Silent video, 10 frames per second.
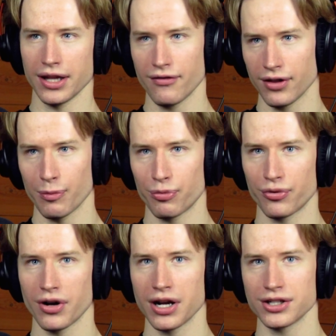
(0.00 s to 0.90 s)
Level Up
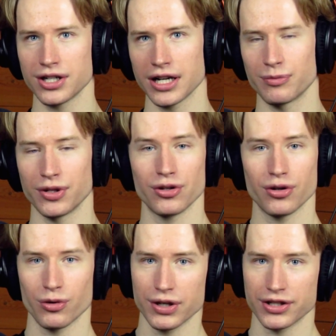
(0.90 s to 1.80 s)
Project, BU
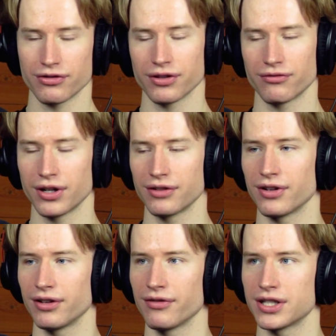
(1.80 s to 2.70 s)
Quest with Red
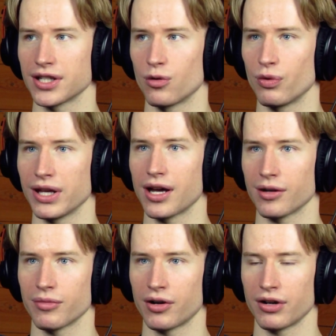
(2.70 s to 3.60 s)
Velvet, We
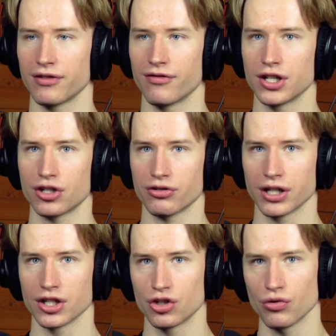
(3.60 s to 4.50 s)
Got Married
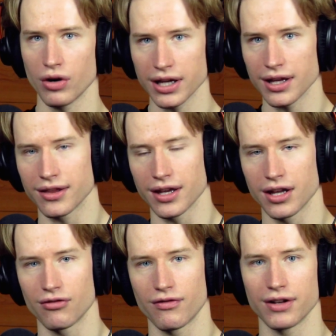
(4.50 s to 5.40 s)
featuring Joy,
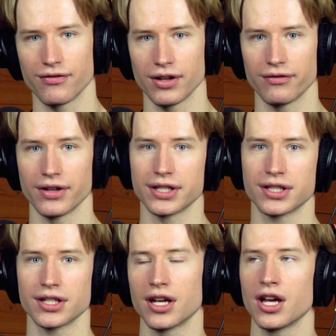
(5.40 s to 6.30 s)
then Red
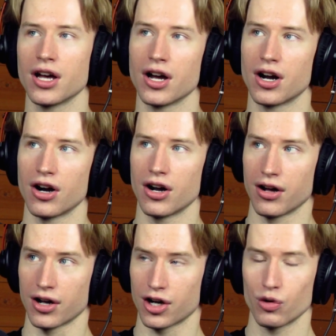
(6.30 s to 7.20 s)
Velvet
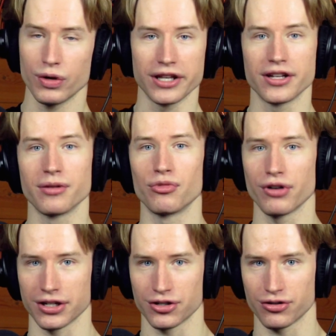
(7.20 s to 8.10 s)
uh, Queendom
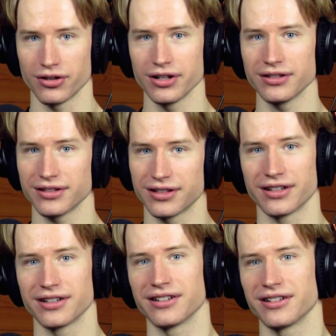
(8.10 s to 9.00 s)
Restaurant,
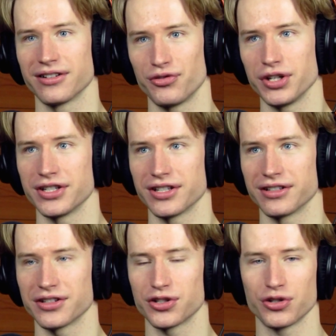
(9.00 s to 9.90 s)
the
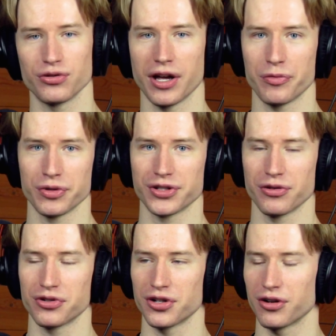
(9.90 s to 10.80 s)
recent two
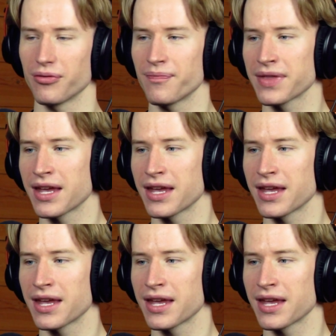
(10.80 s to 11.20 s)
episode show,